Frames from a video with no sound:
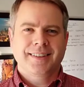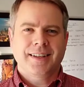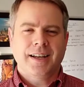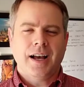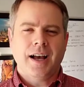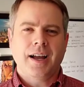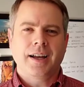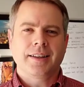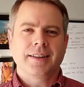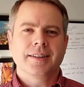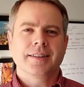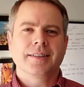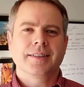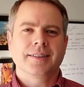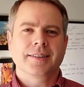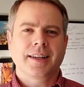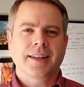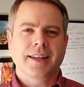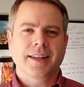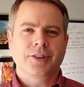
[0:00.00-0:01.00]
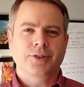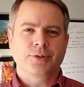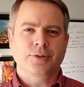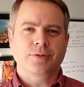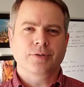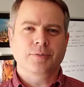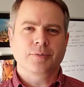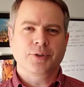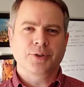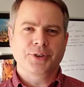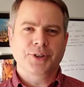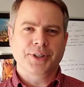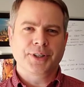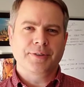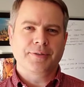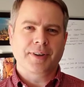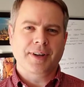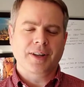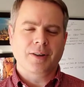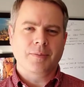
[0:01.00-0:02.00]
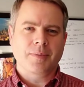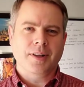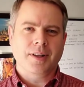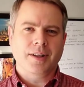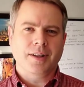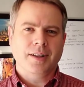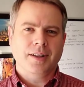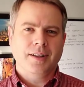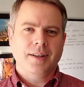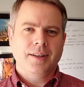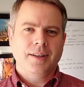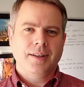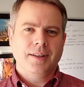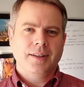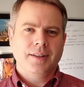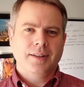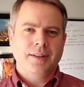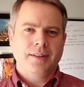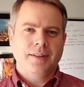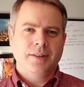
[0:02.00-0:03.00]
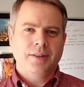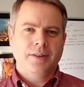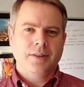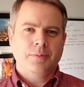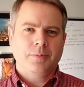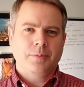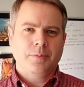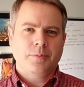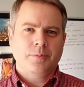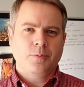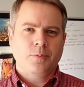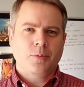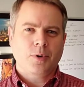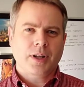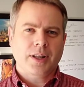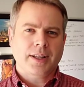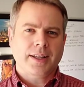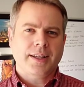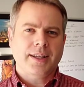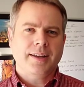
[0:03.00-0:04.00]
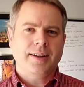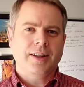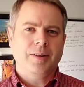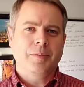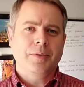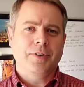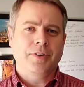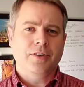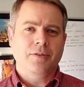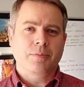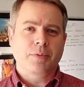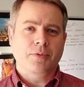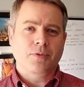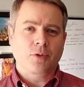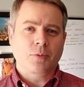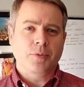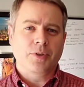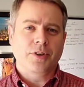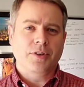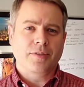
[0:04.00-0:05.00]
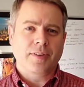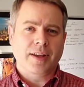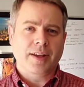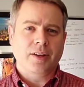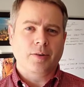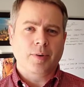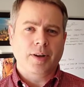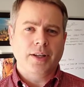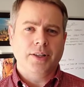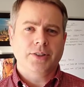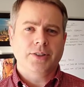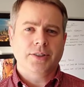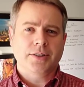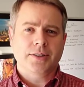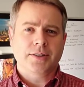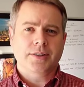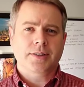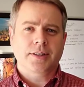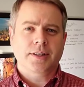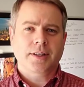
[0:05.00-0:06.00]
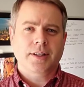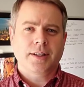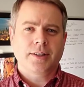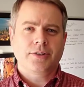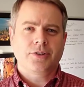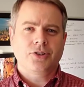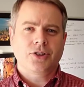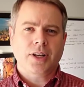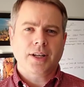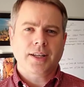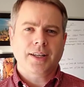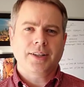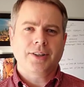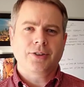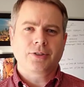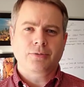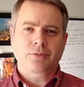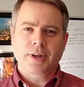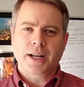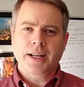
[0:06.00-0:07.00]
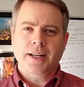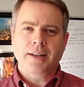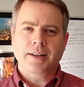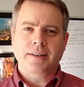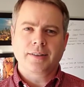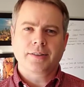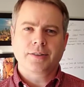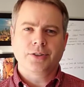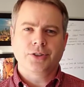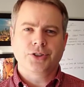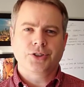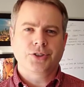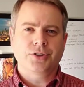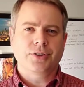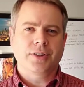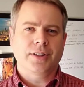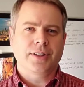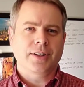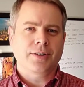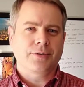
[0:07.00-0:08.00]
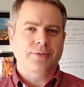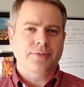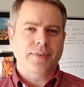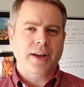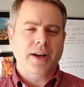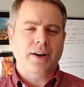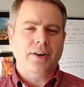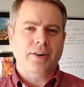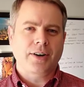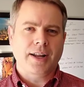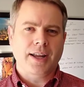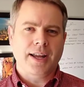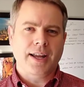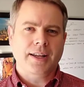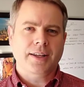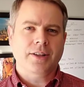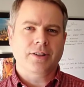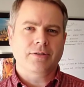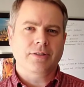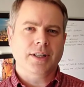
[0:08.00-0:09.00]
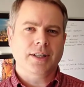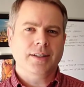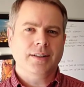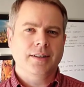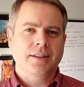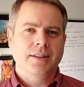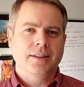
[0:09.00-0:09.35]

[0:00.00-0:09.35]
Hi, this is Ken Angel from Learning and Development. One of the key elements of performance evaluations is checking your ratings to ensure that they're fair and accurate.